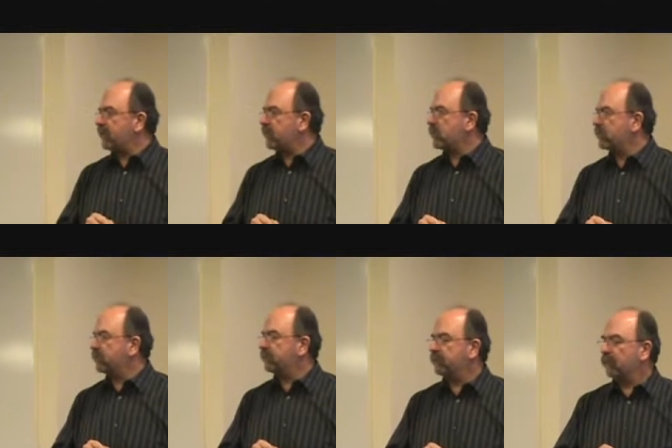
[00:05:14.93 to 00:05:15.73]
dates
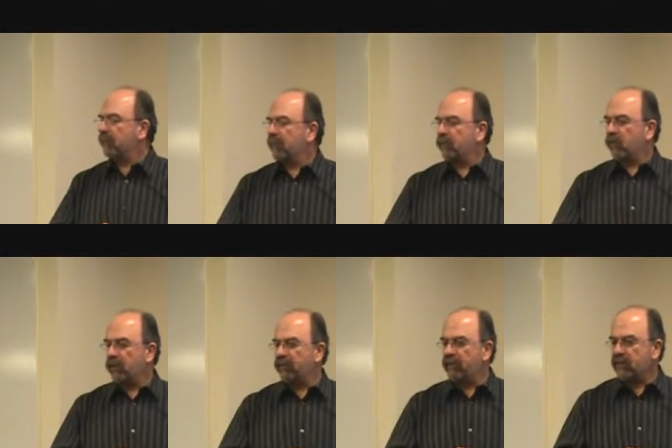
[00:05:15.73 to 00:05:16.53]
of
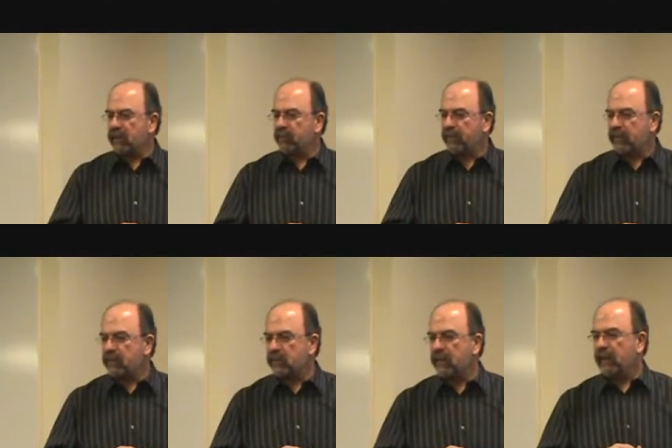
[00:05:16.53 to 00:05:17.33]
all of these
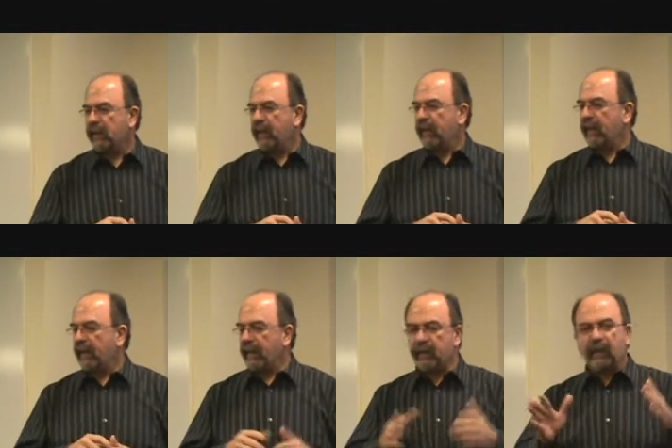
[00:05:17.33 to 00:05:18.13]
companies,
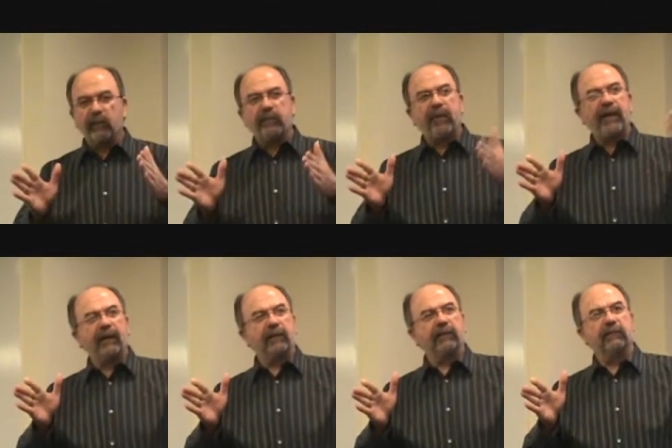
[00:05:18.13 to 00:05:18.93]
and I went
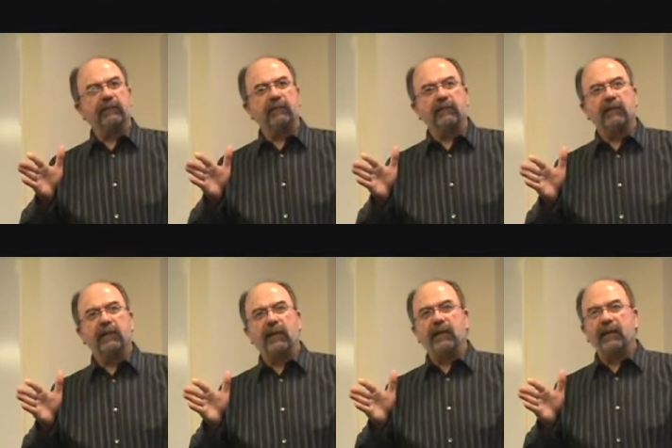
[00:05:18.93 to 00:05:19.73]
back
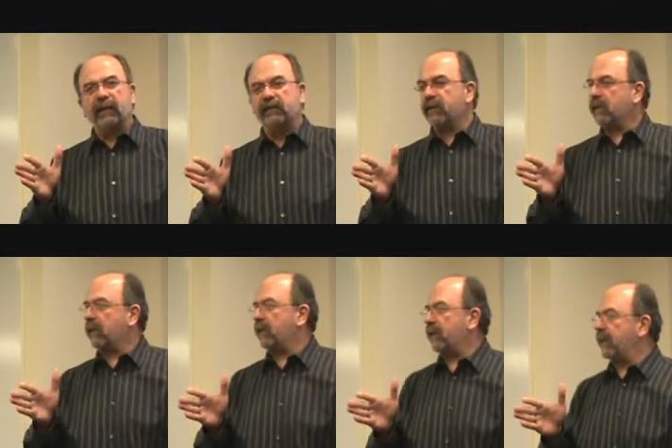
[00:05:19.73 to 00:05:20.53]
and did a
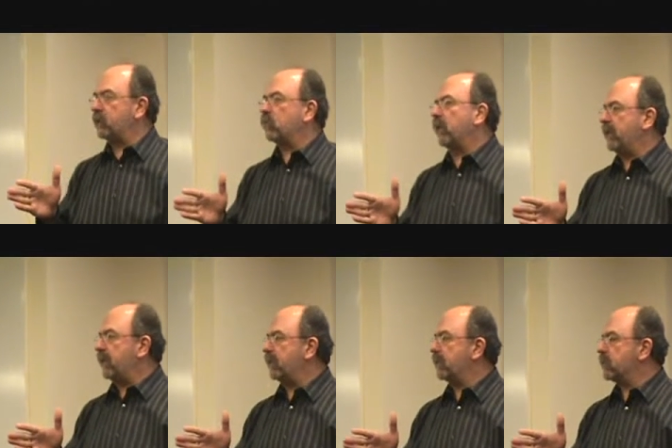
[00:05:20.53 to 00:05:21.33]
cut at 20
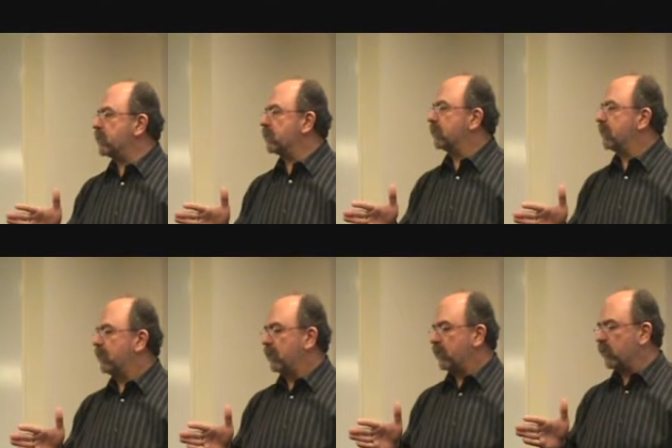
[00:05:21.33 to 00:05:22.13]
years.
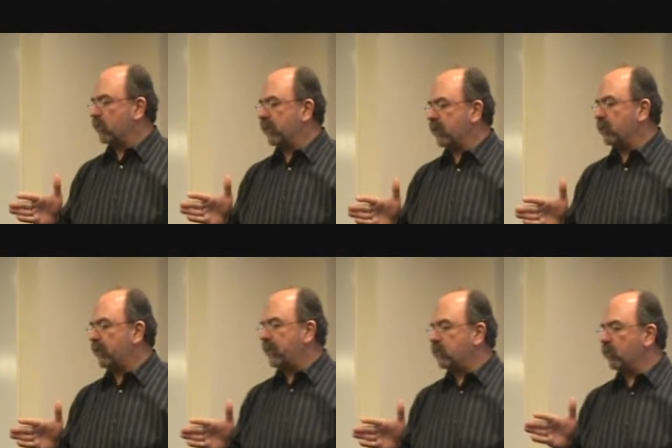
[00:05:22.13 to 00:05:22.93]
So what
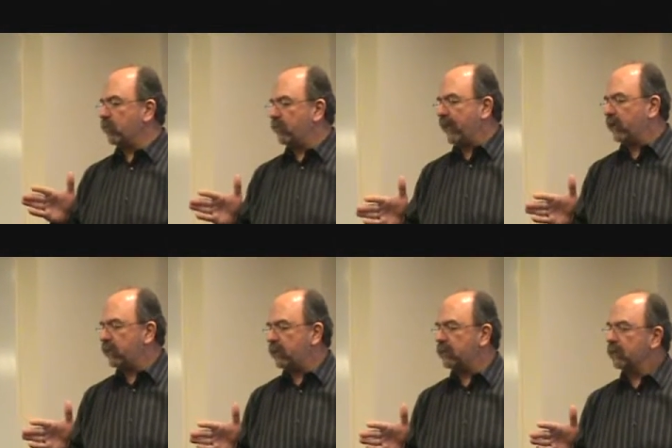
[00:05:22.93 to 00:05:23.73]
companies were
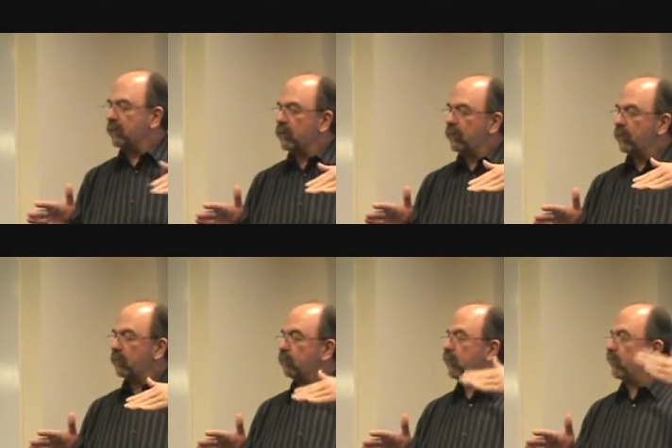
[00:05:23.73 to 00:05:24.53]
founded
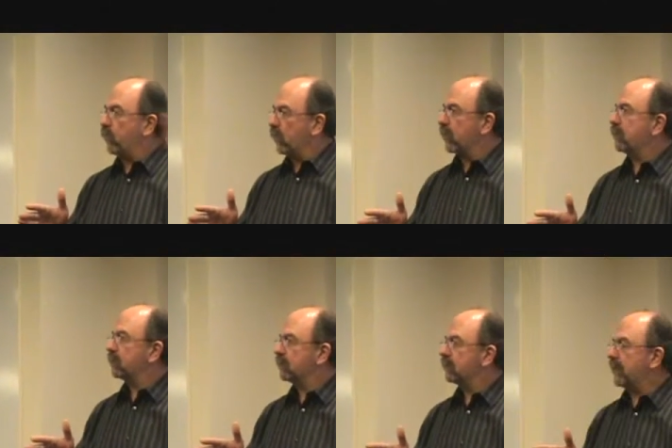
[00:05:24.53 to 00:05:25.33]
before
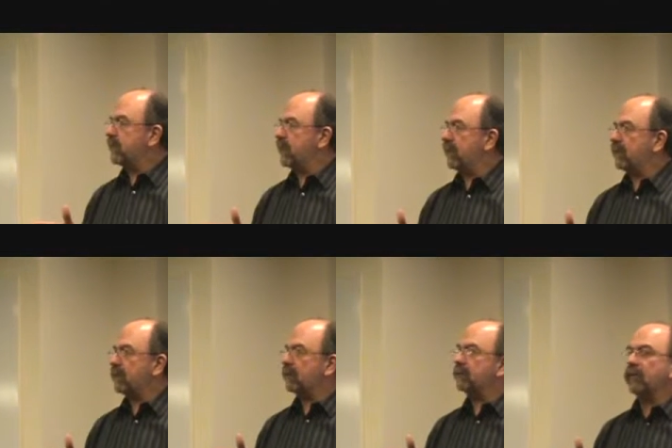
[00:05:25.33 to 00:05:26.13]

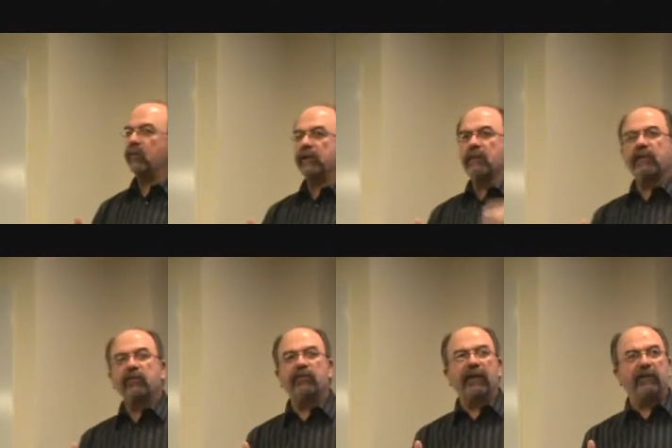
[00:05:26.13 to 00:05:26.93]
1989 and what
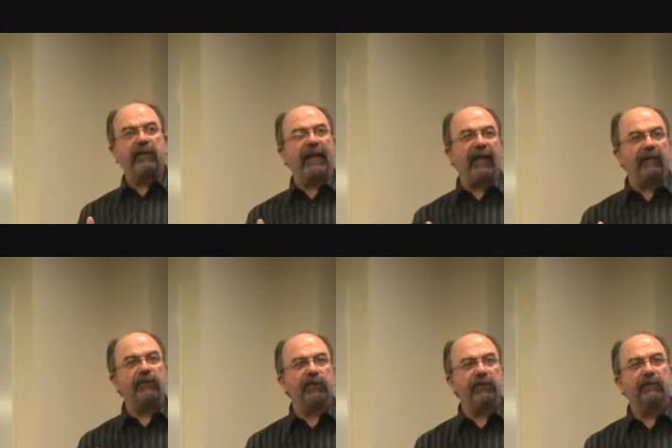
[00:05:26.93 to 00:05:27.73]
companies were founded
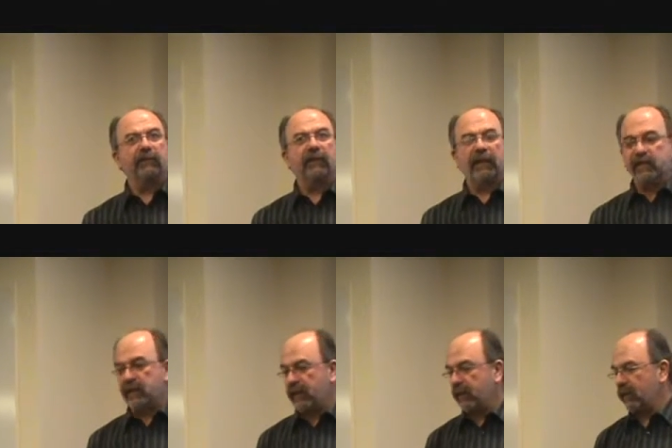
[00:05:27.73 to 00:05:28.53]
after
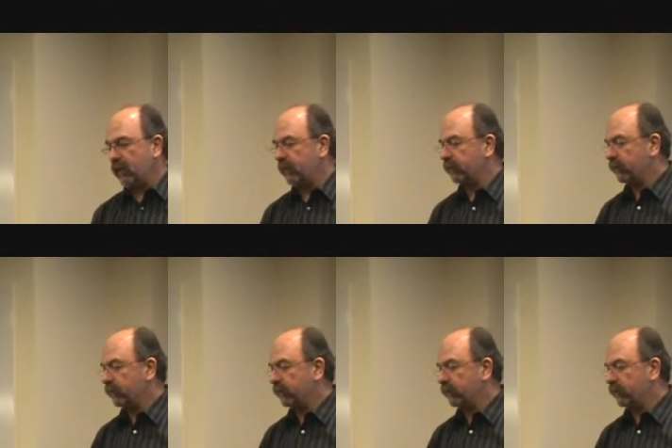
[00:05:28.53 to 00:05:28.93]
1989.